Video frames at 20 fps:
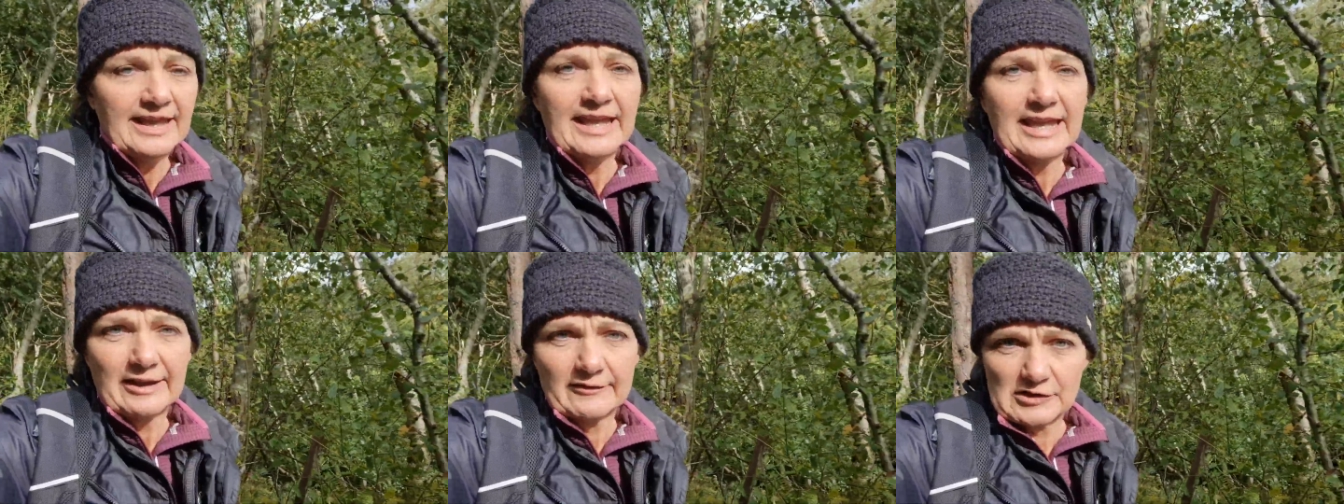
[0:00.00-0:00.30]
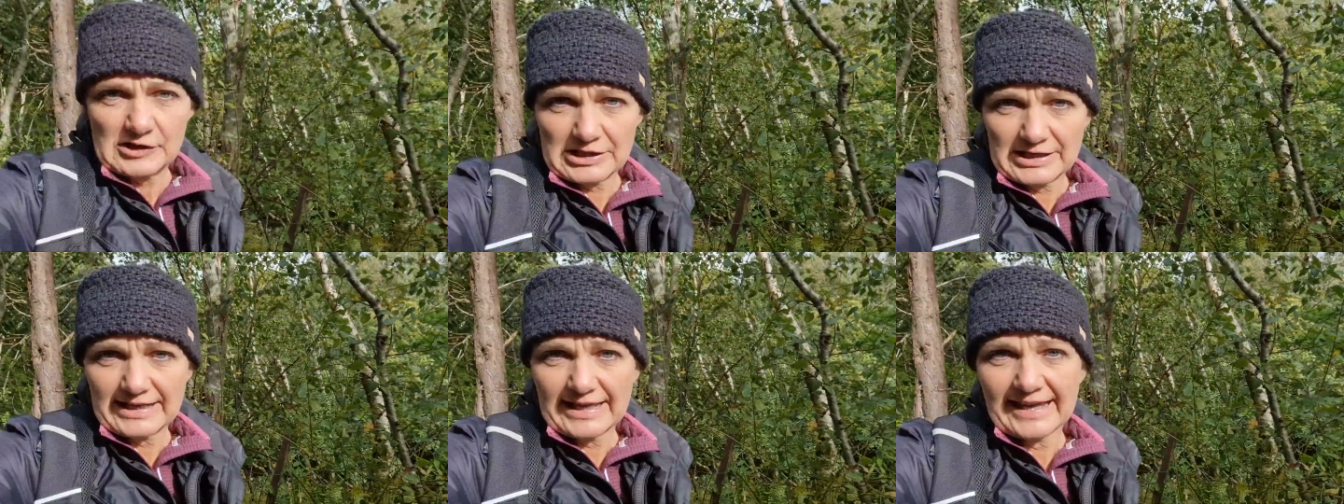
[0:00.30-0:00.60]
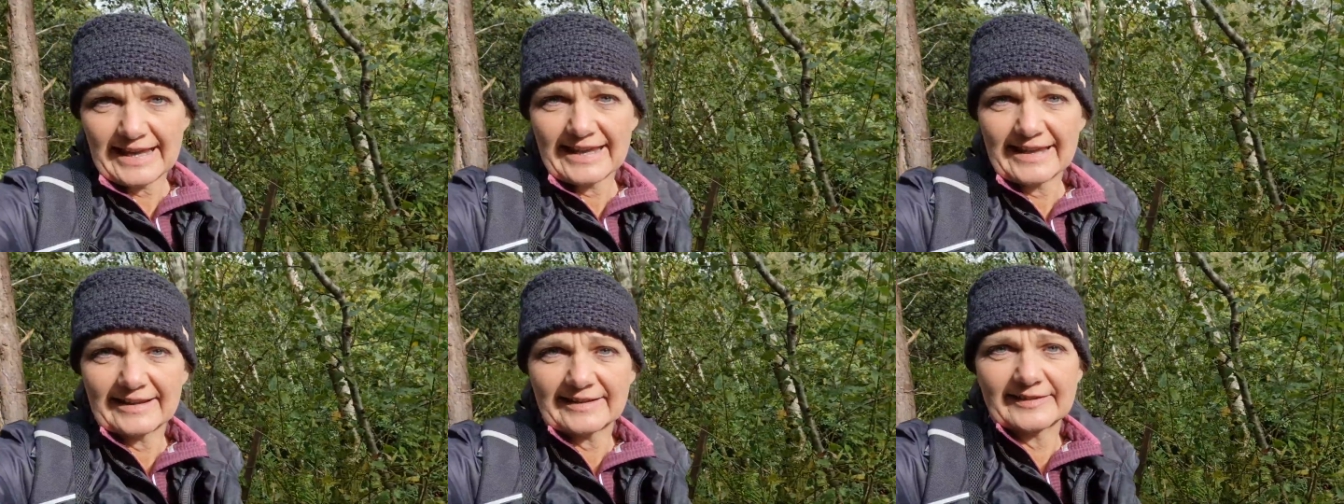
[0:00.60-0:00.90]
if she
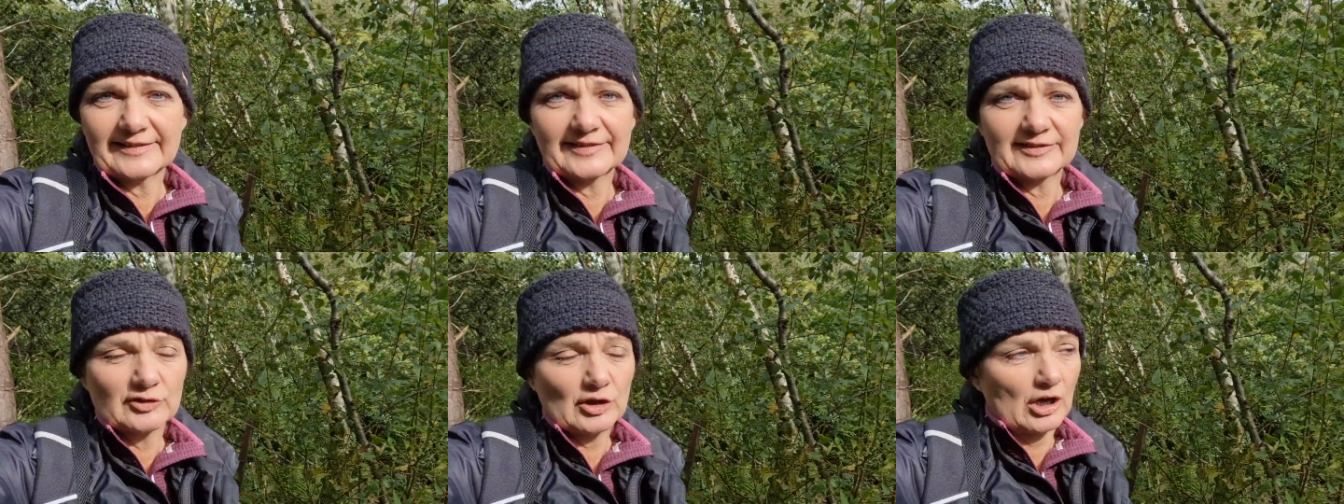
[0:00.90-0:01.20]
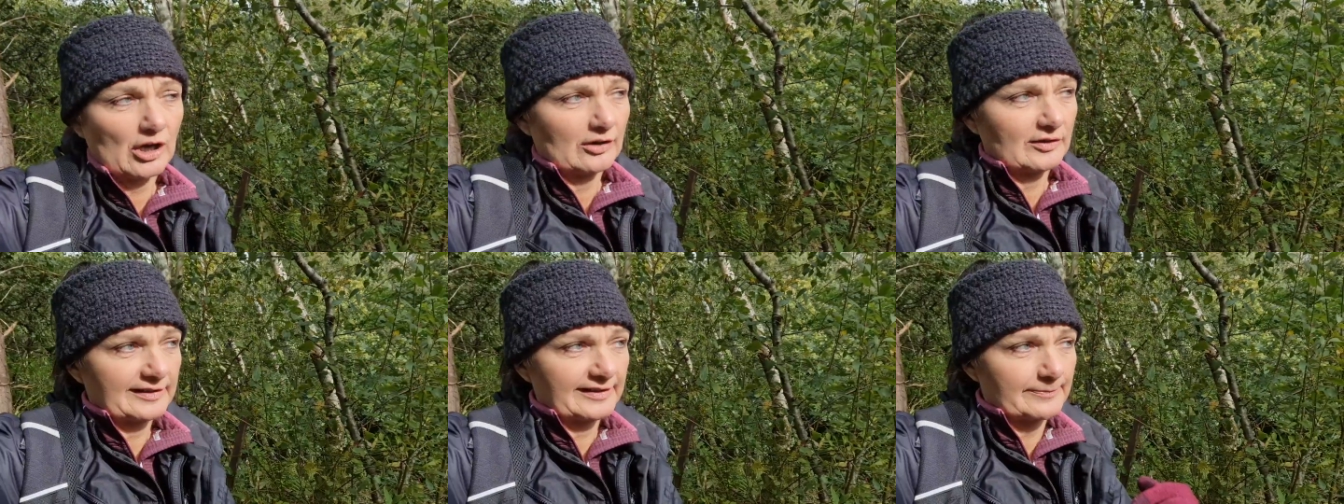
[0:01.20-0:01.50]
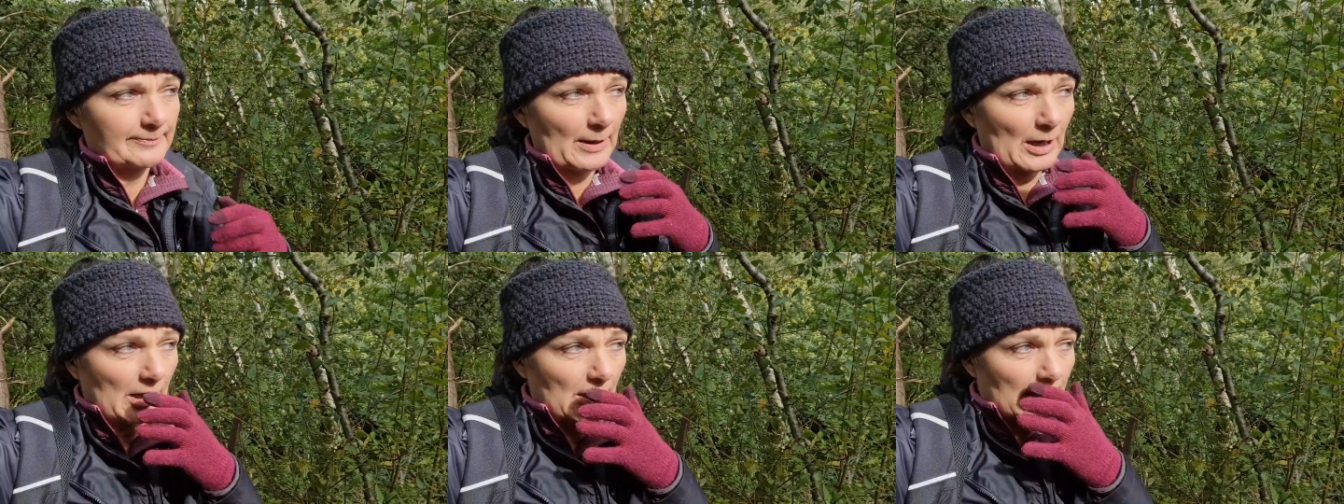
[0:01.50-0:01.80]
hears dogs
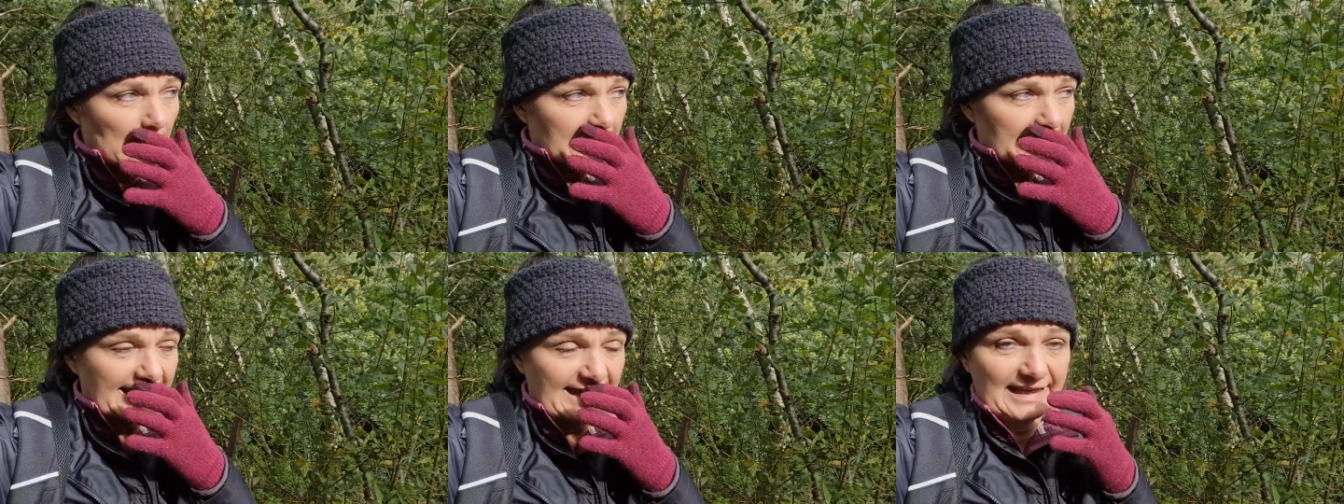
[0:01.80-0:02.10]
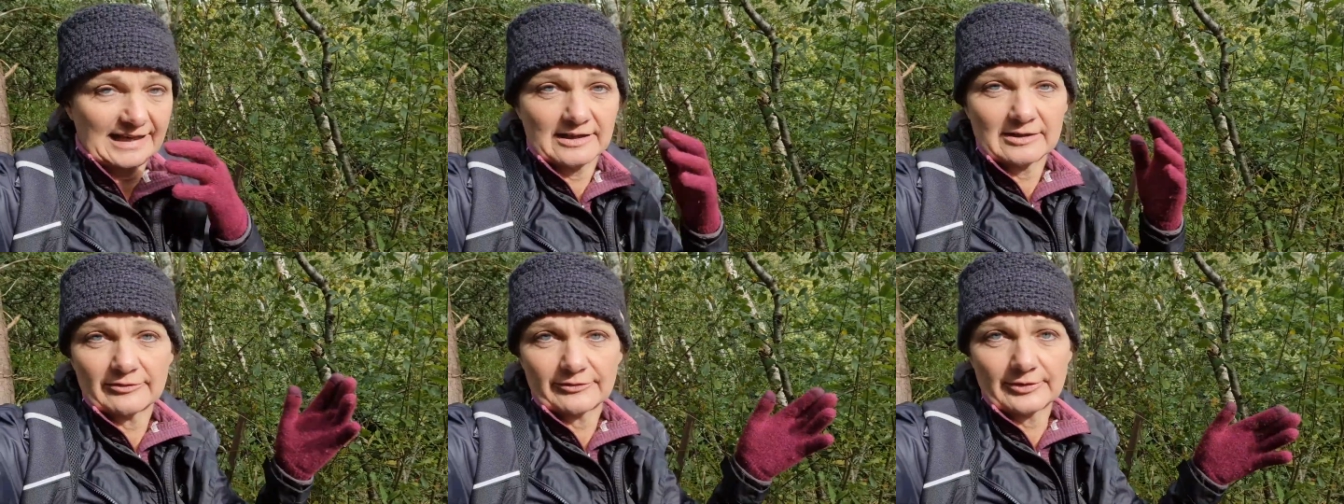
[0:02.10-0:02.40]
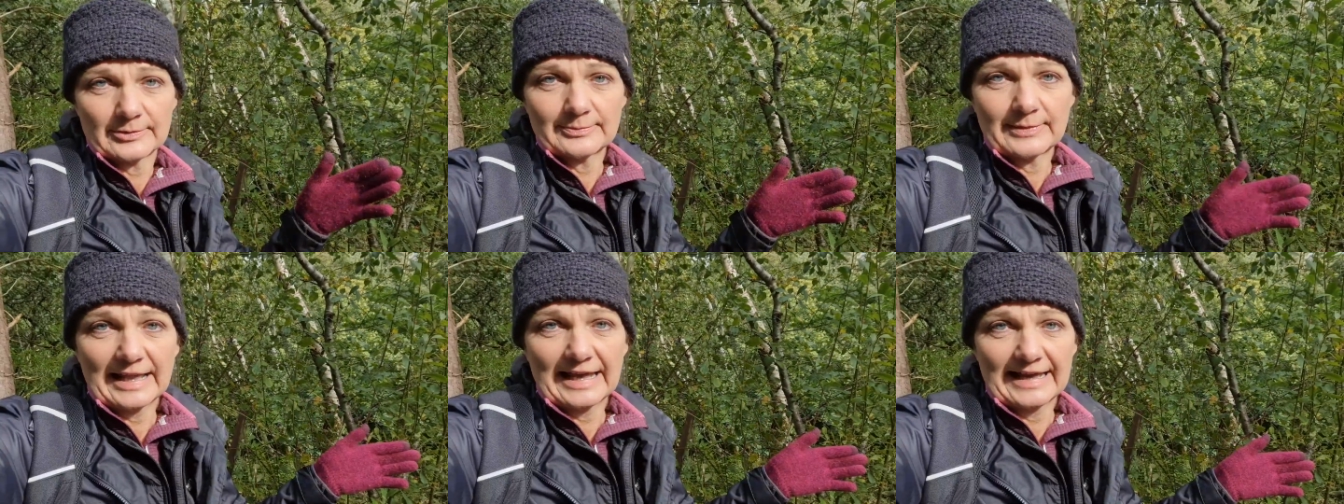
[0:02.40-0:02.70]
barking
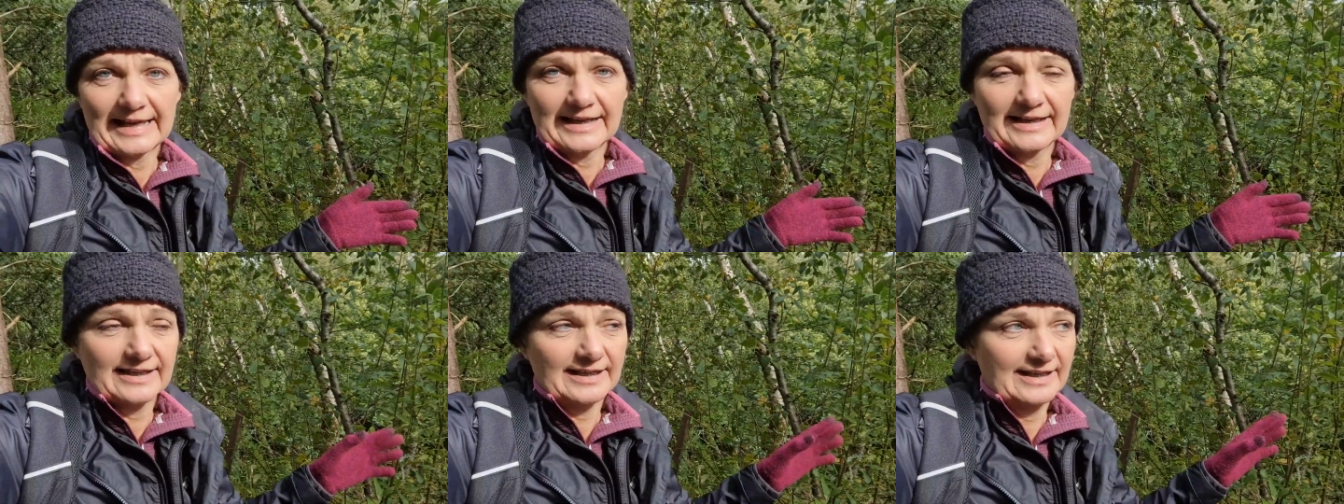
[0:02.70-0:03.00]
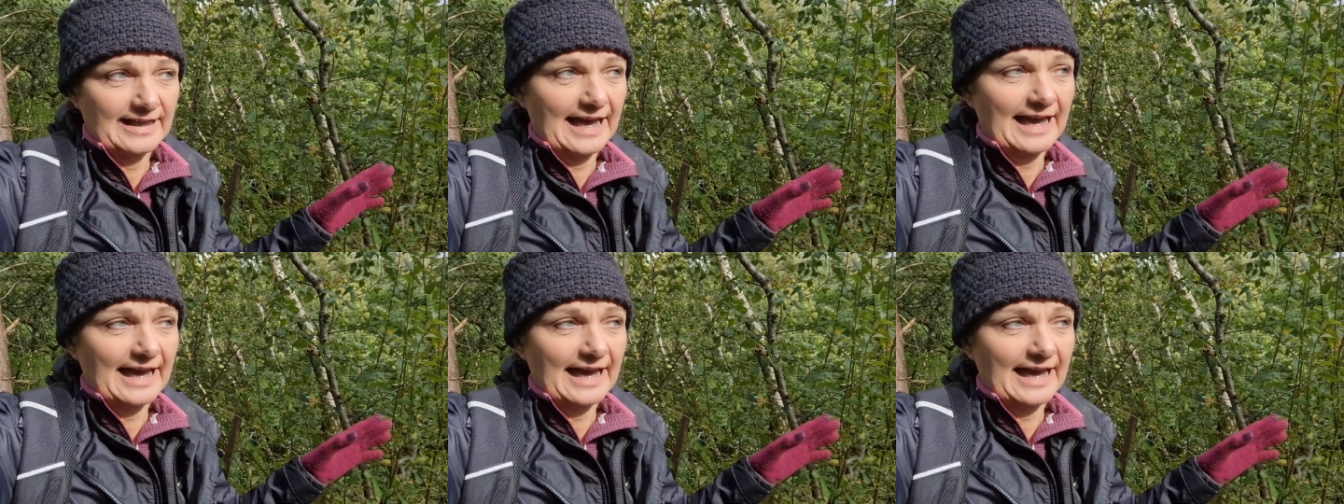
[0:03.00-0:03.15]
from like